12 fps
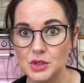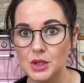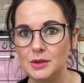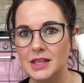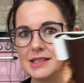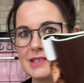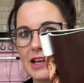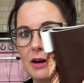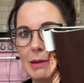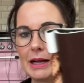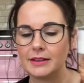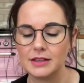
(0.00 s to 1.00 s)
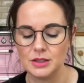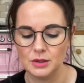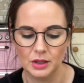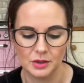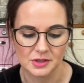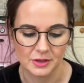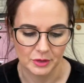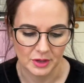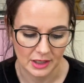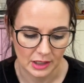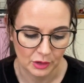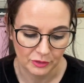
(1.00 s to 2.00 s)
do this style bag, they do lots of
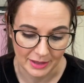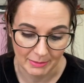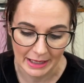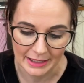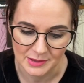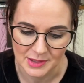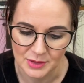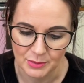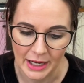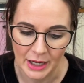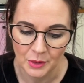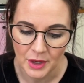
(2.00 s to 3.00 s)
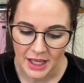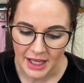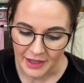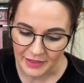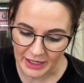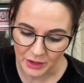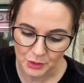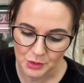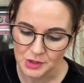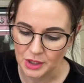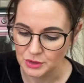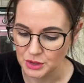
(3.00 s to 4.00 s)
other lovely bags as well. They
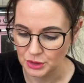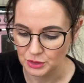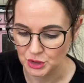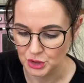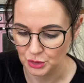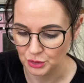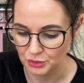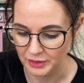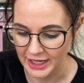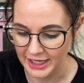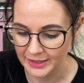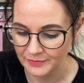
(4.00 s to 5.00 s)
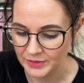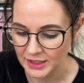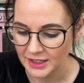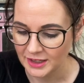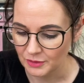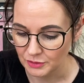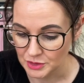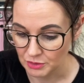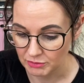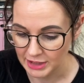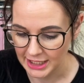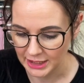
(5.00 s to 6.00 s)
also do jewellery,
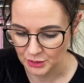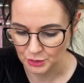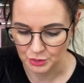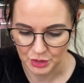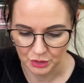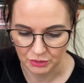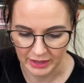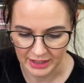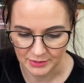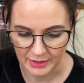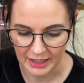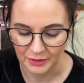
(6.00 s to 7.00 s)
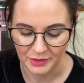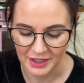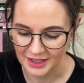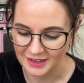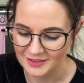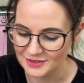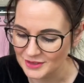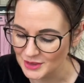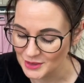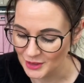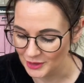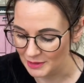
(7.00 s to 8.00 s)
some really cool jewellery as well. They've just
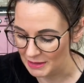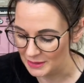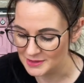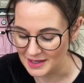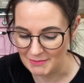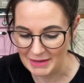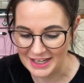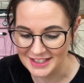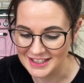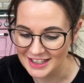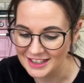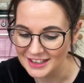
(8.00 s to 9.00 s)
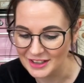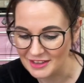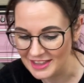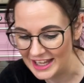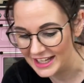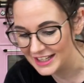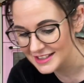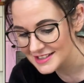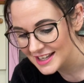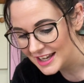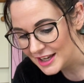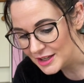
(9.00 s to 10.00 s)
got the most amazing things.
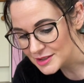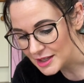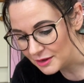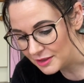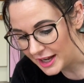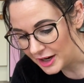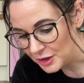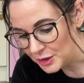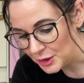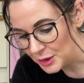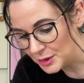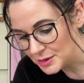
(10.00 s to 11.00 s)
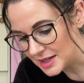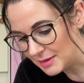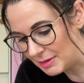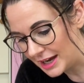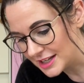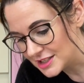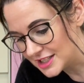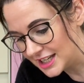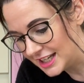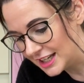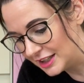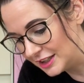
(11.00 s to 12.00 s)
So they are called
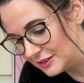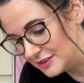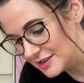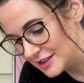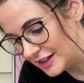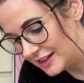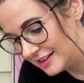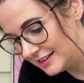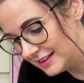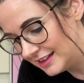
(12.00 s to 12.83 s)
Apatchy London,